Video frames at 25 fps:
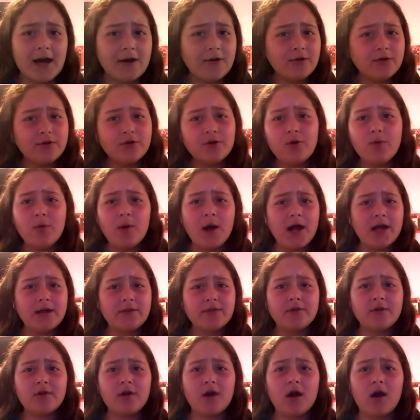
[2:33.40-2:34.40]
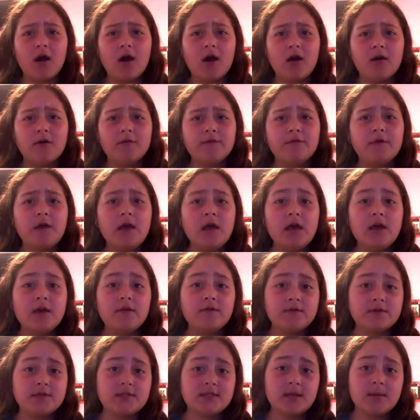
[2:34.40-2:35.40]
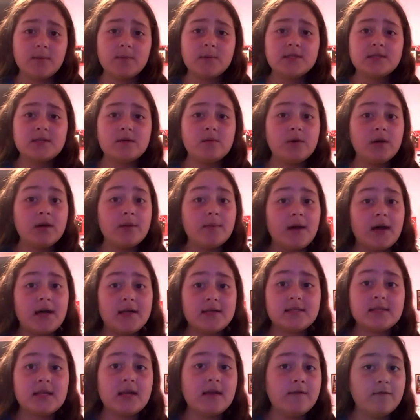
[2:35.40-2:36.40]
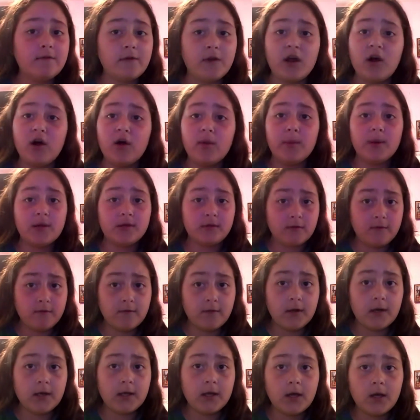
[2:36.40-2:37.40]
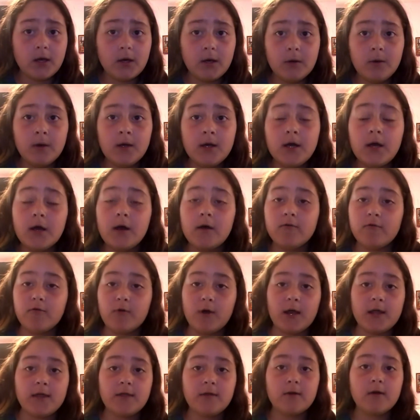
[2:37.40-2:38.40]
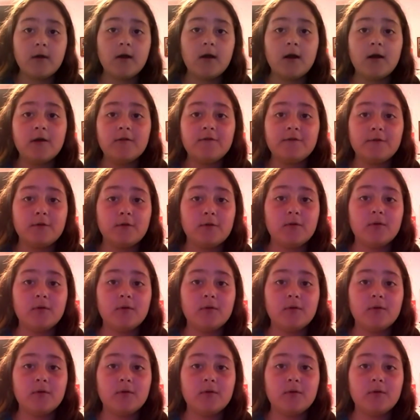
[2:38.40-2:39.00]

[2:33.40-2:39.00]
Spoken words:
I don't know why they're off. For some reason, when I'm asking for help on the video of why they're off,